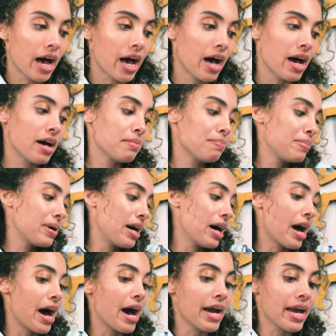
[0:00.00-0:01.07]

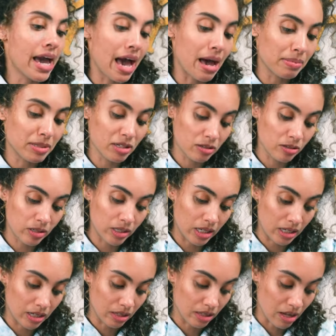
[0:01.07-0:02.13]
But I
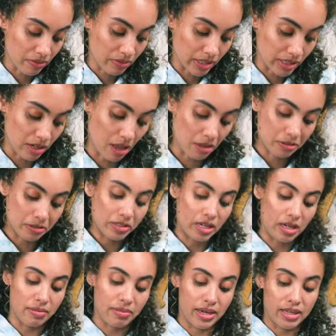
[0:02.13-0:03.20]
absolutely love this color
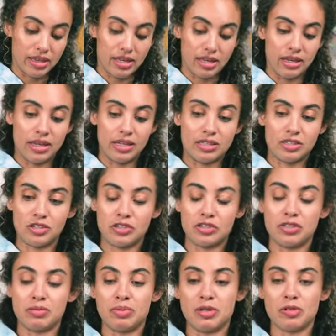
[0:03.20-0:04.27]
scheme. I think it's
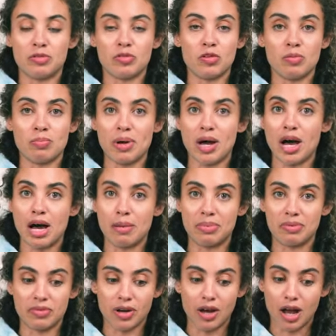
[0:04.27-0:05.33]
just a beautiful pop
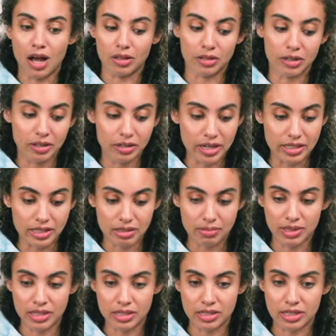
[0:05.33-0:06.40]
of color. It's
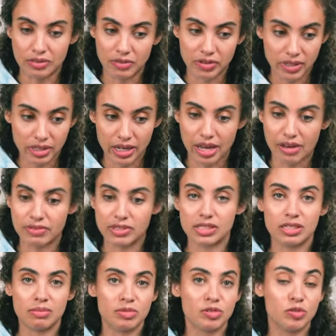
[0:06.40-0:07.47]
something different that I haven't
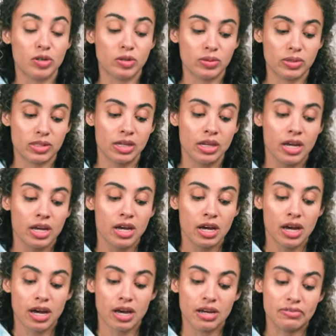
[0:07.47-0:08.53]
seen before with
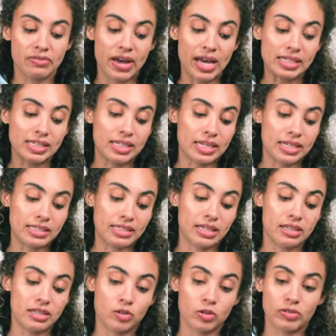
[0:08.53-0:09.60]
a vest that
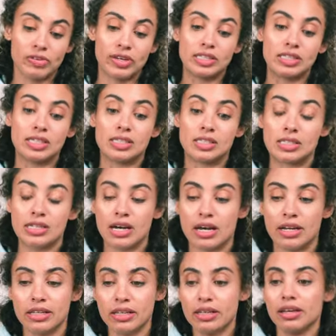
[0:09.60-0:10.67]
the North Face has
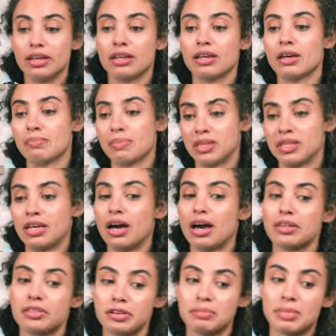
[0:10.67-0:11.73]
done. But the
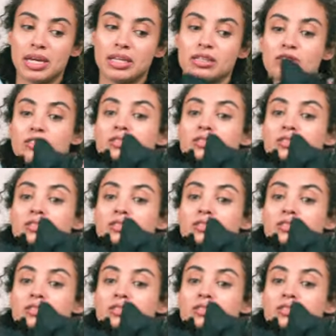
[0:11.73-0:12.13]
other main